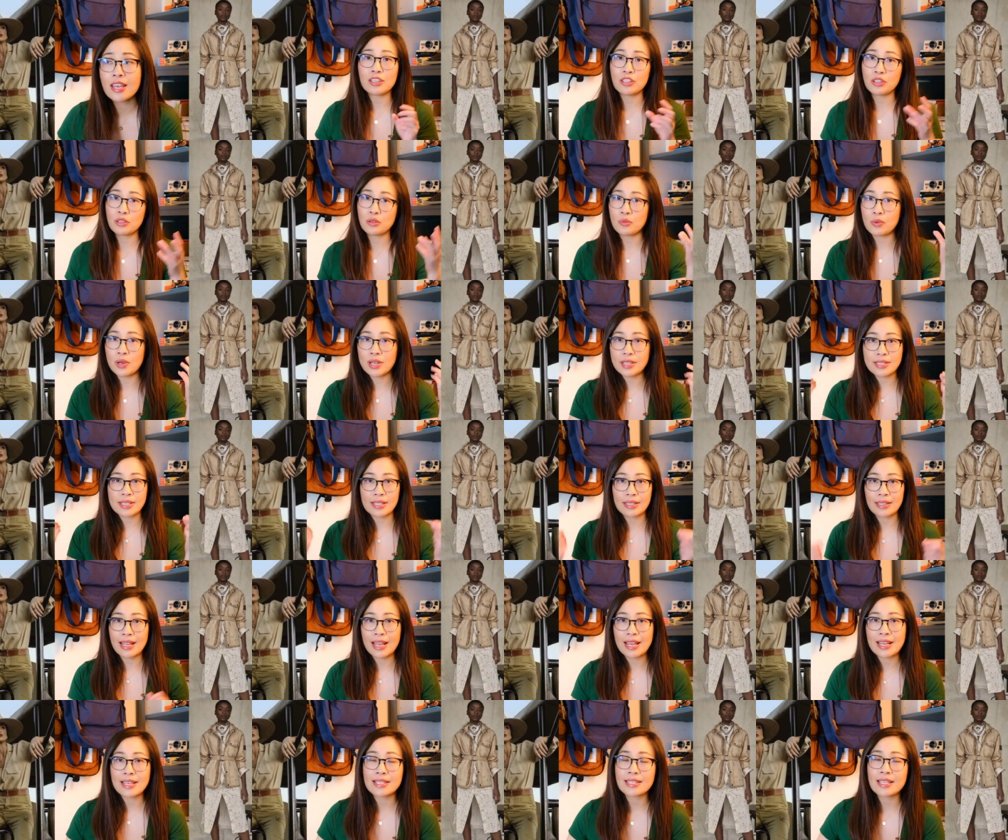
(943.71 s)
You want a
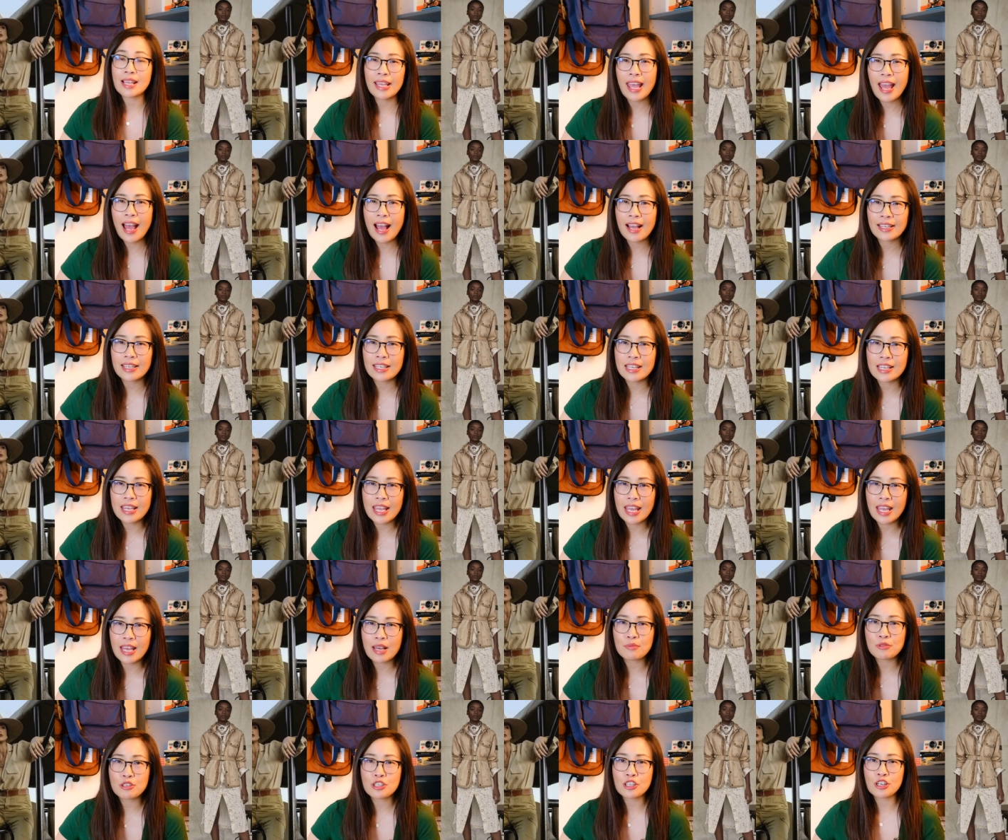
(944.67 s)
nice khaki
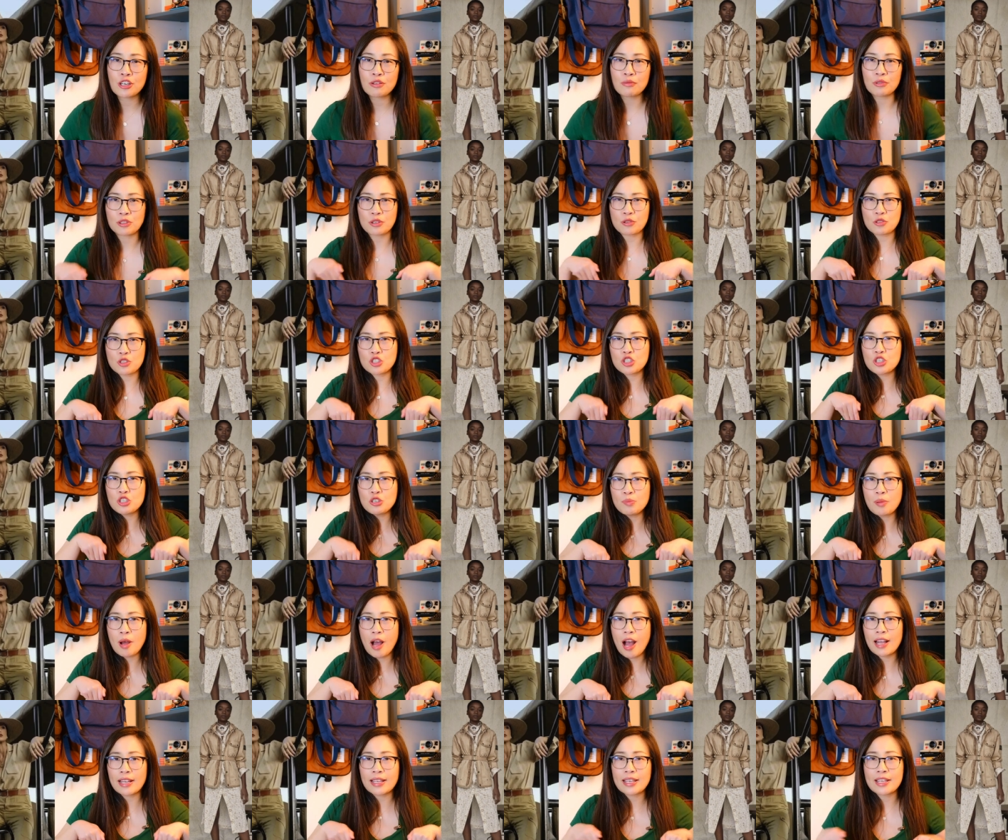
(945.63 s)
camp shirt with those two
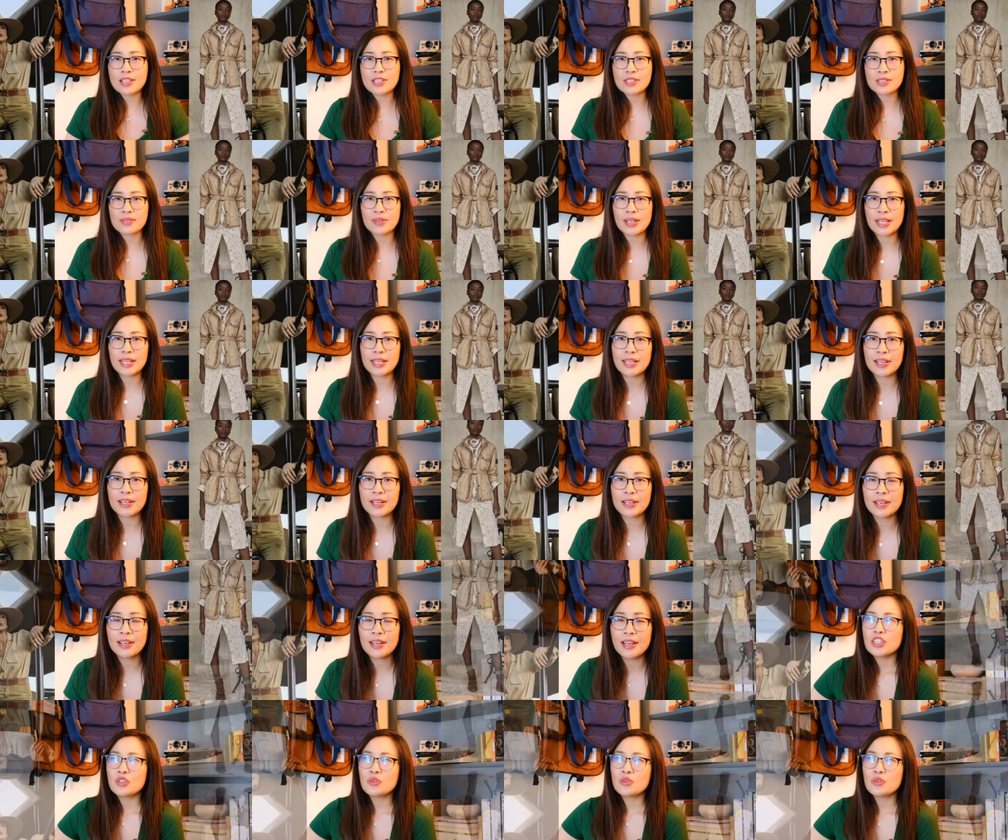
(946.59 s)
pockets right here.